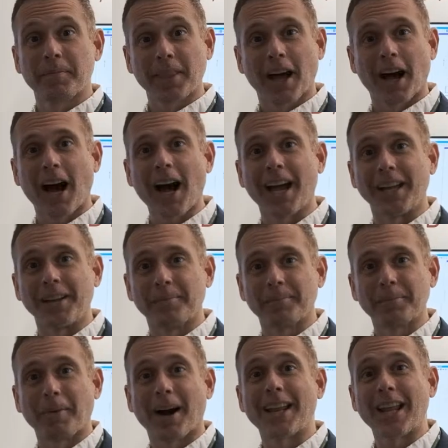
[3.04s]
Hi,
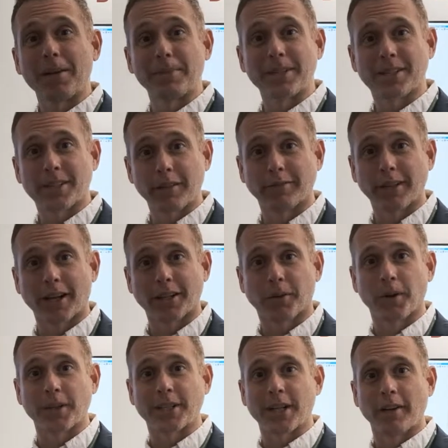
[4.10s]
my name is Steve
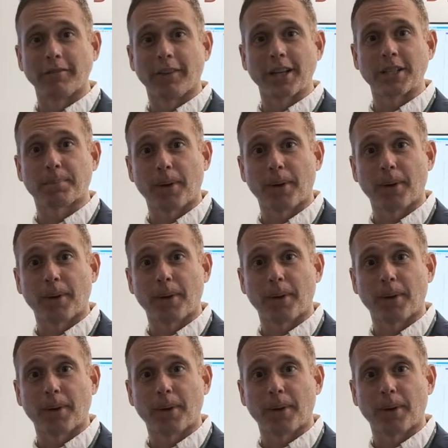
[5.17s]
Dudkiewicz and I'm Vice